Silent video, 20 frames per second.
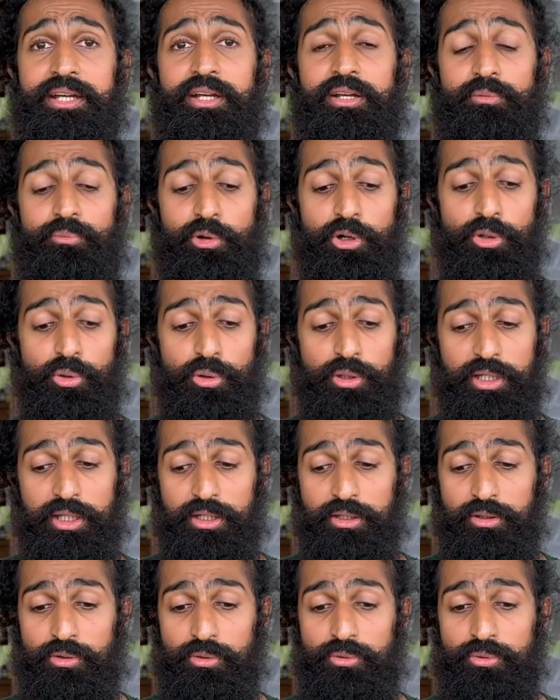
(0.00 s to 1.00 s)
were
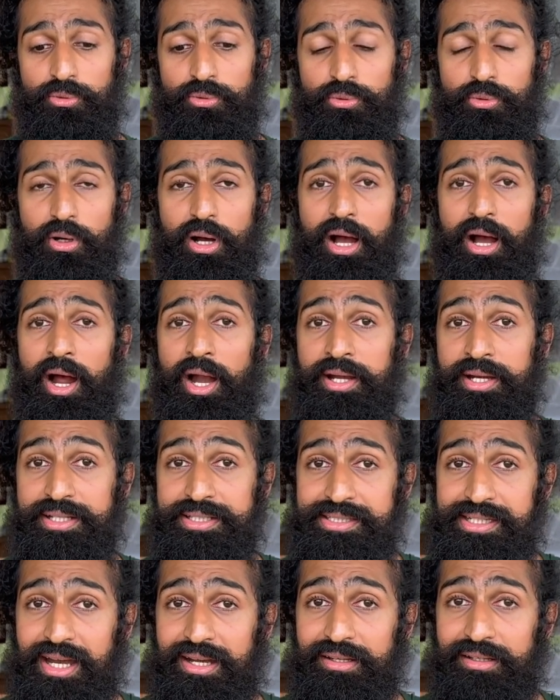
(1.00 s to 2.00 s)
looking to
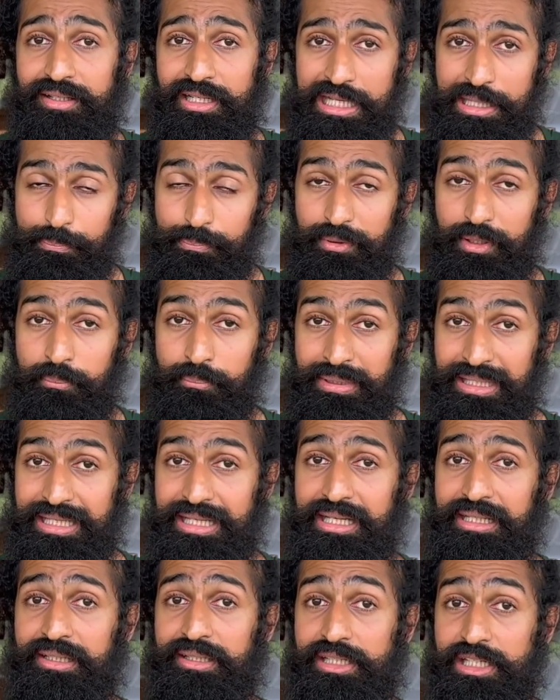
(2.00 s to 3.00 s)
understand a deeper
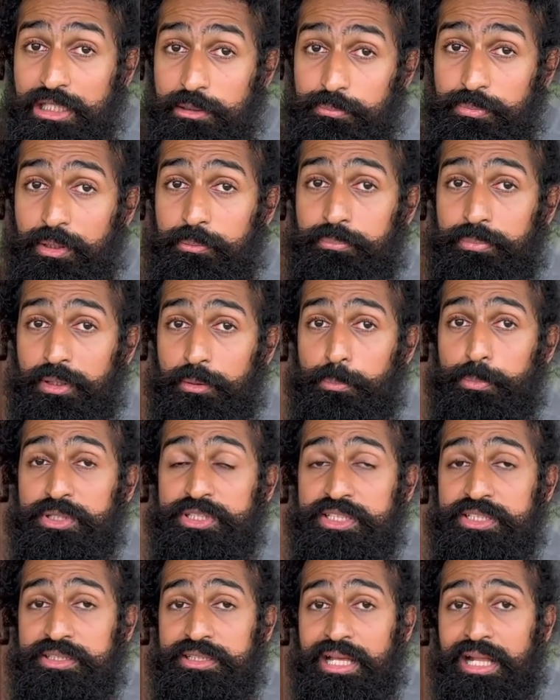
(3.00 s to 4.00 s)
meaning, a deeper
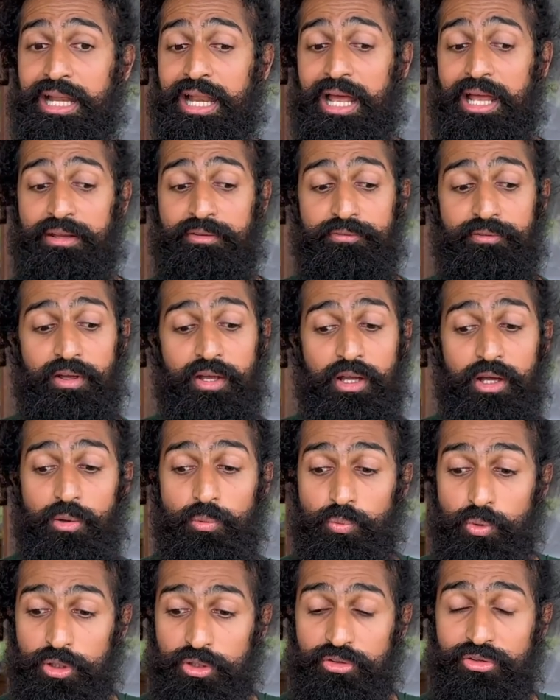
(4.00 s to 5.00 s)
purpose in their life,
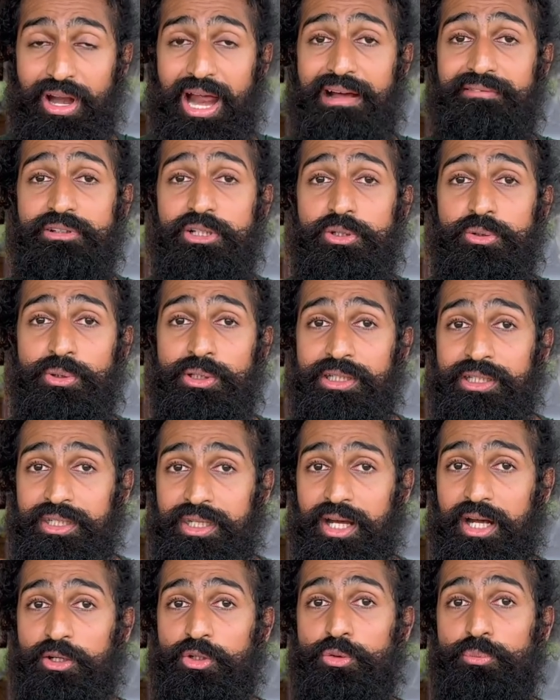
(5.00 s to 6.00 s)
would travel to
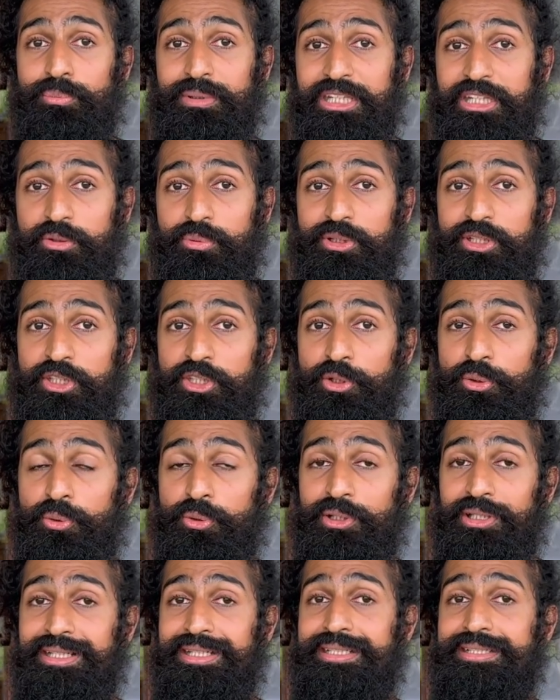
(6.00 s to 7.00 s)
India to meet with
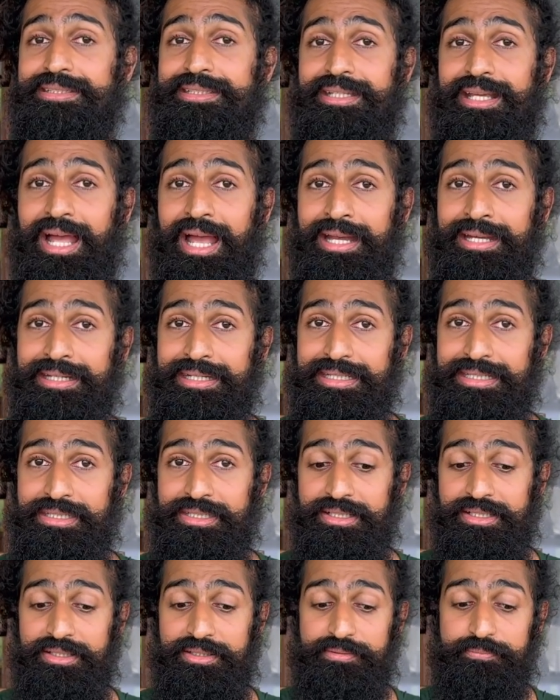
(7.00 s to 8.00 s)
yogis and
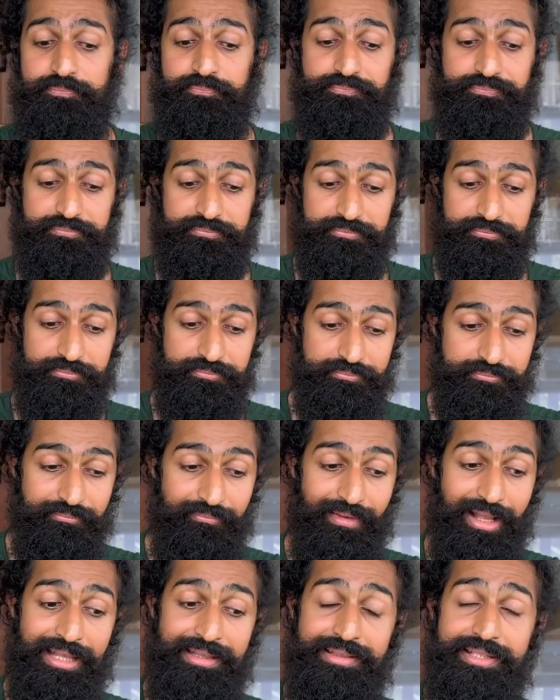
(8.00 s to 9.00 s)
teachers.
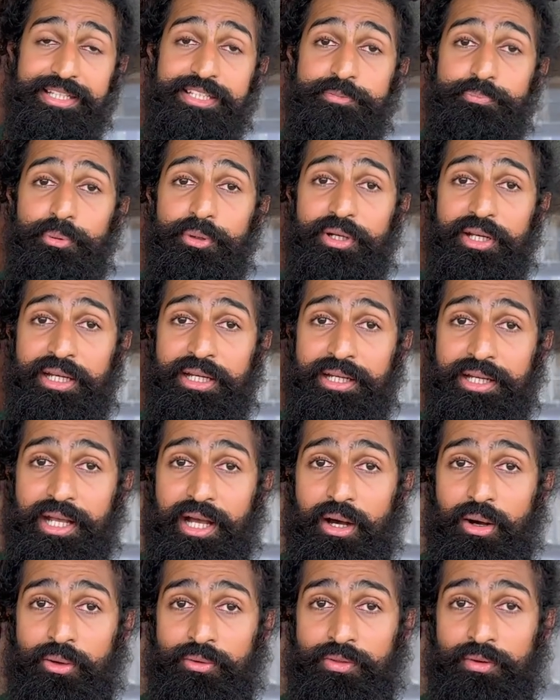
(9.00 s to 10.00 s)
And this put India
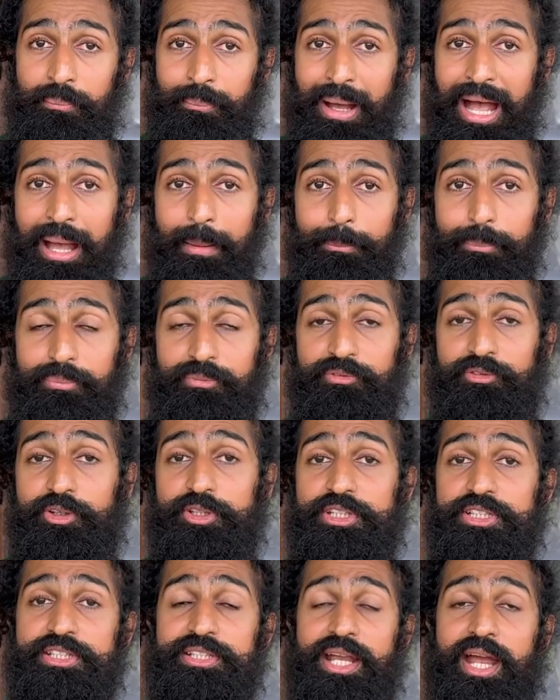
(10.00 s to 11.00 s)
on the map for
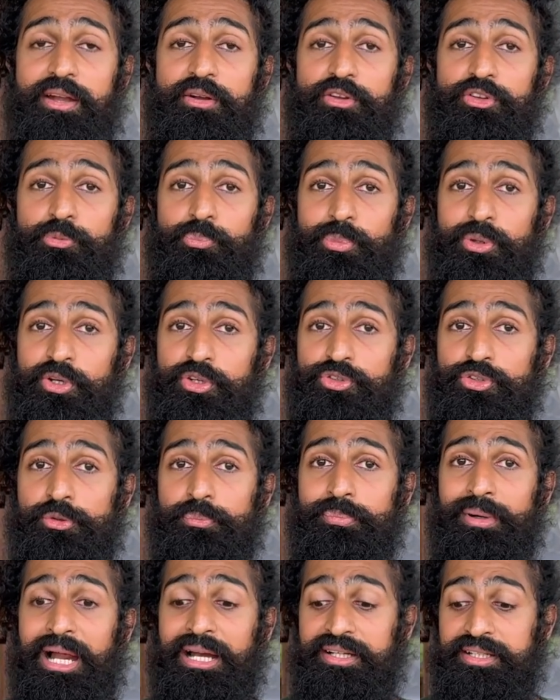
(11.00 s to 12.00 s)
these kind of spiritual
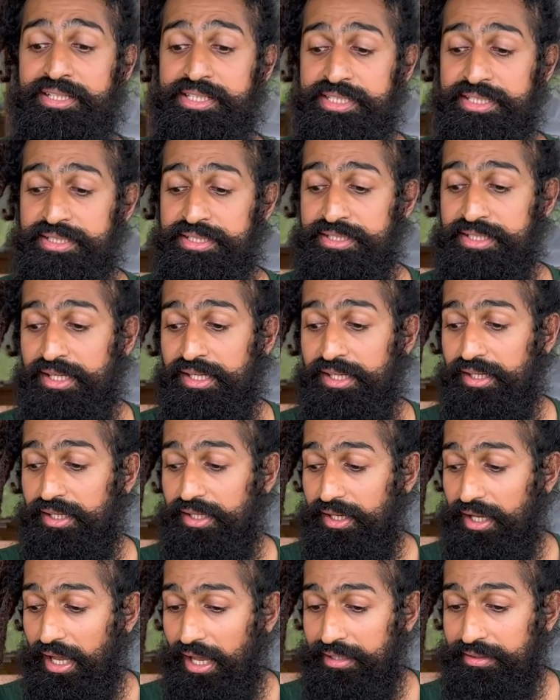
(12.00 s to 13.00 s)
practices.
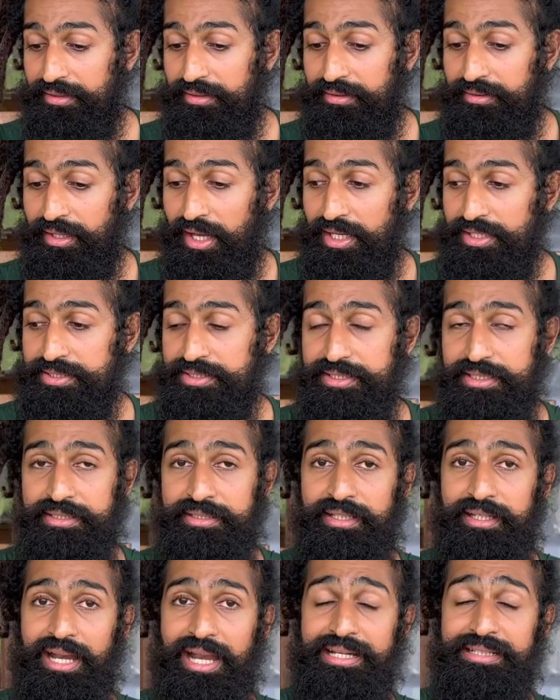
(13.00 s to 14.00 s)
And thus in
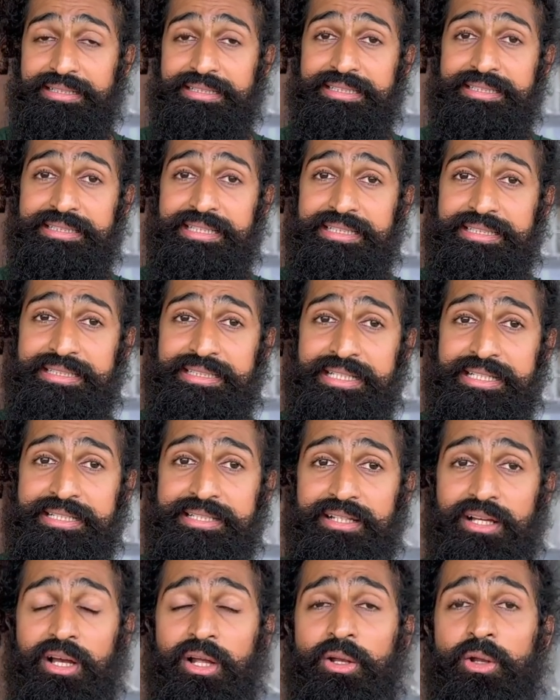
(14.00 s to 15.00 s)
the 1960s,
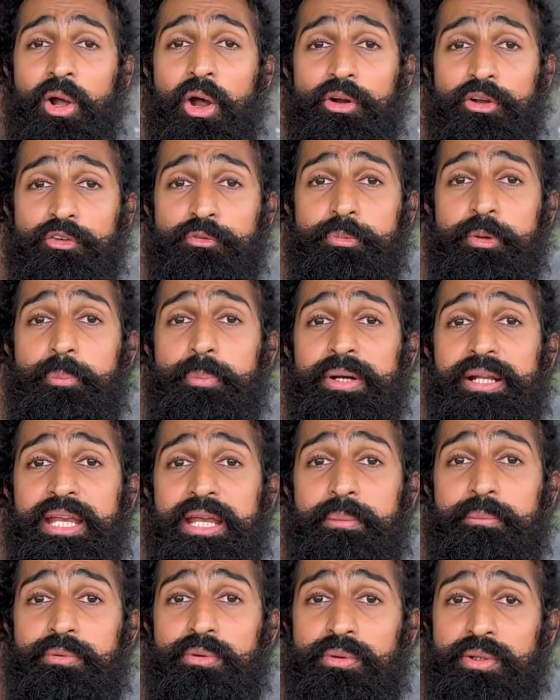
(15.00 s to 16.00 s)
a lot of people
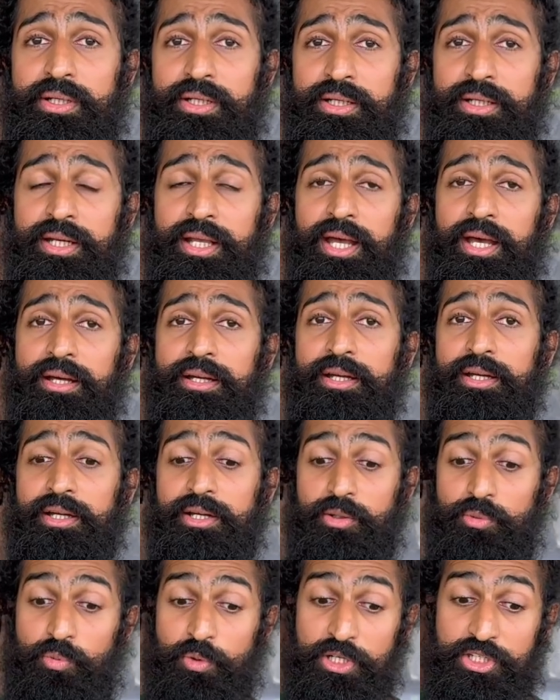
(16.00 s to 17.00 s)
came to India,
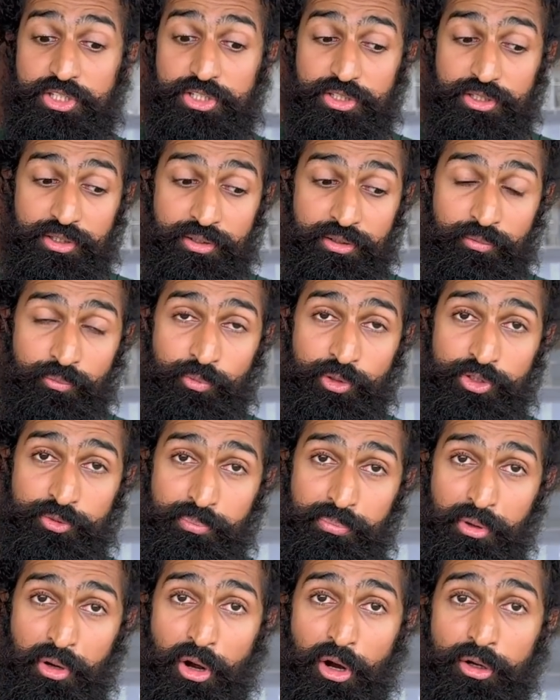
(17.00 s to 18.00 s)
which
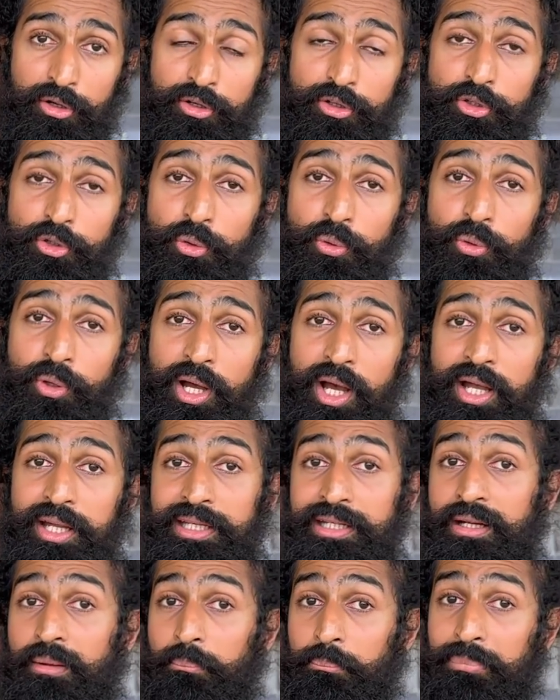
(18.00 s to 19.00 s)
brought yoga
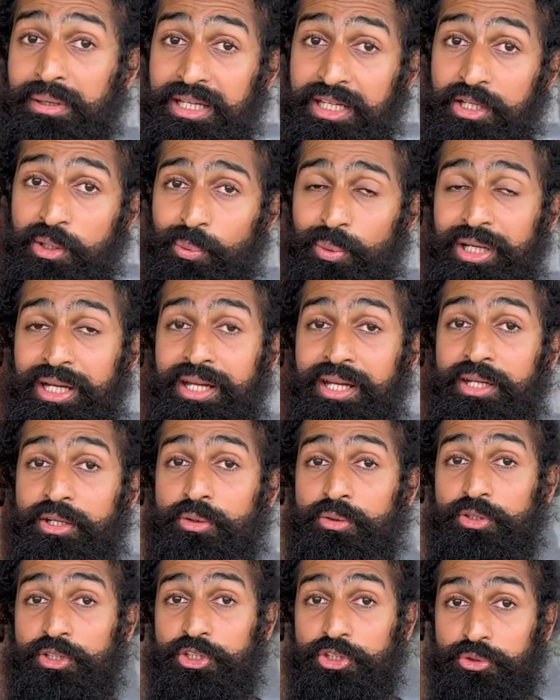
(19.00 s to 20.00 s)
in a big way
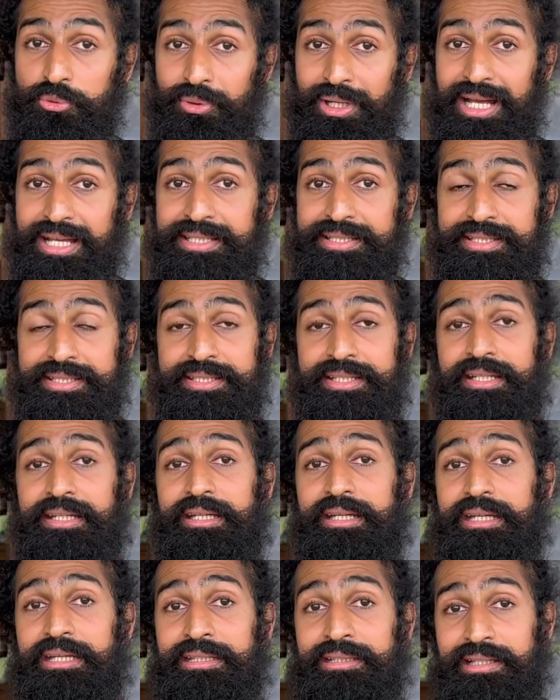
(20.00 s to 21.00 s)
to the US
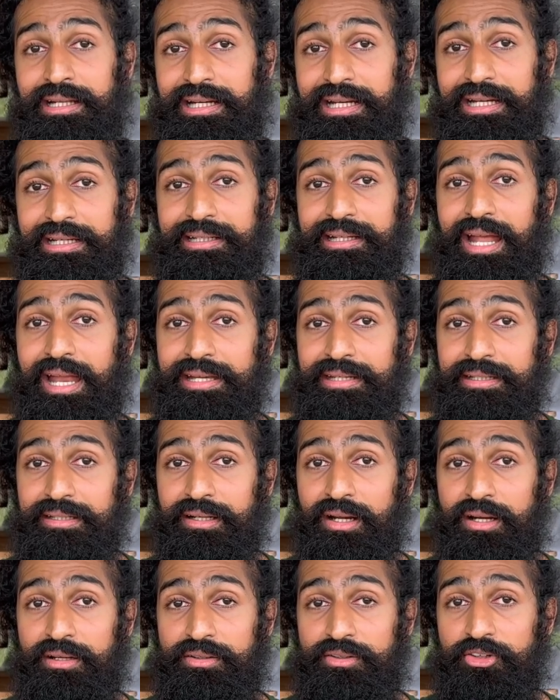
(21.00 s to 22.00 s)
in the late
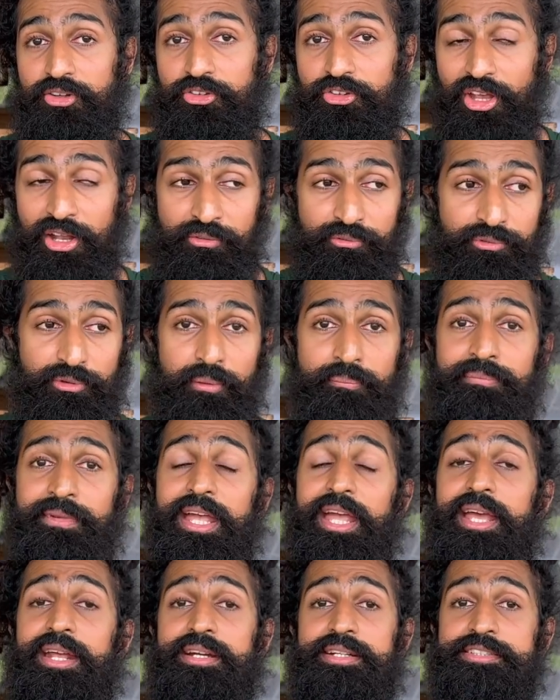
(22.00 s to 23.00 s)
1900s, and from
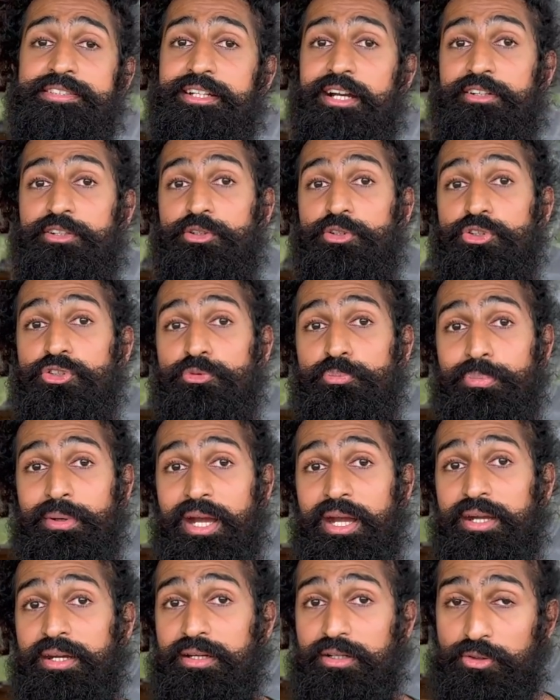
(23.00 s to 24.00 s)
there it started to
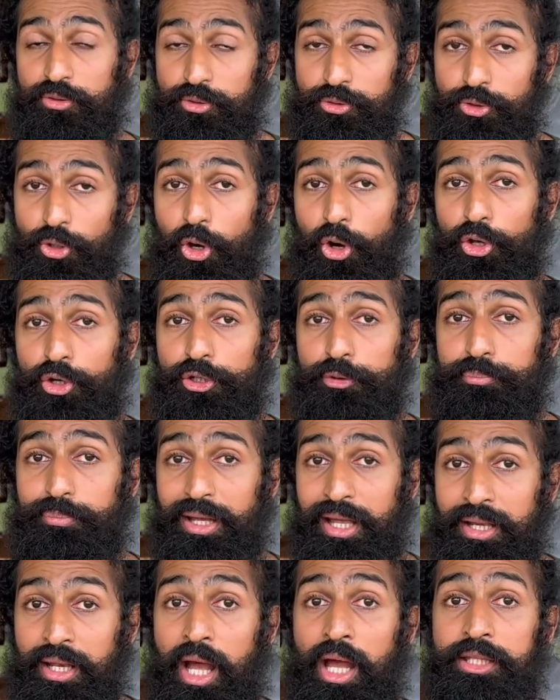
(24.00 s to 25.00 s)
spread to Europe
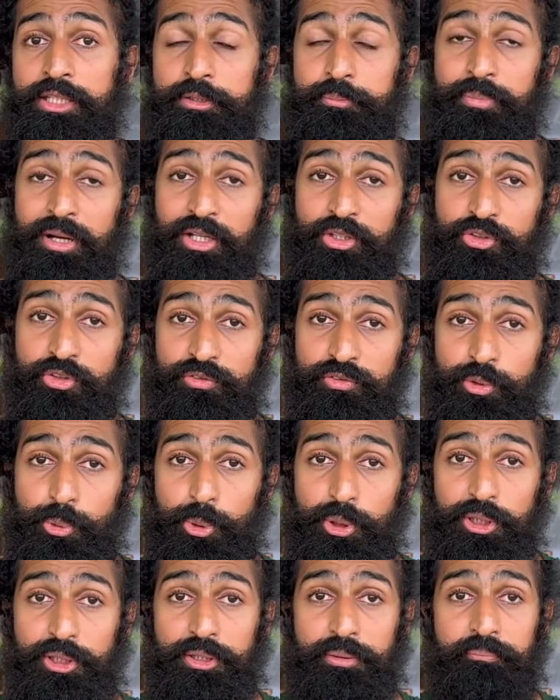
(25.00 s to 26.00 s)
and other parts of the
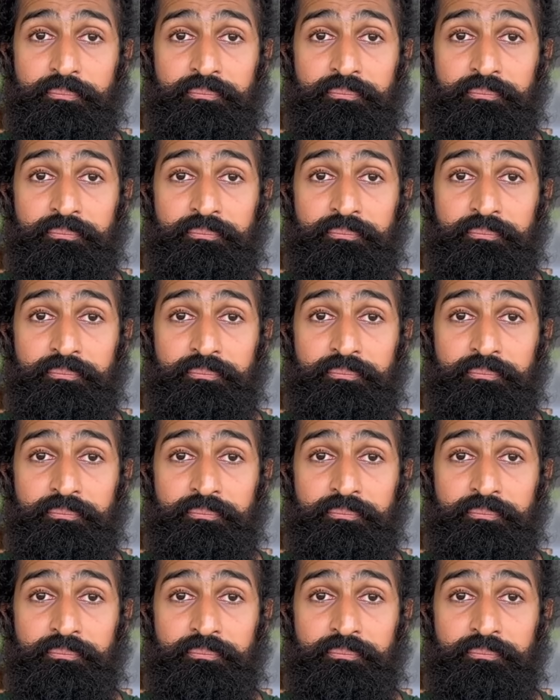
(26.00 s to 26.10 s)
world.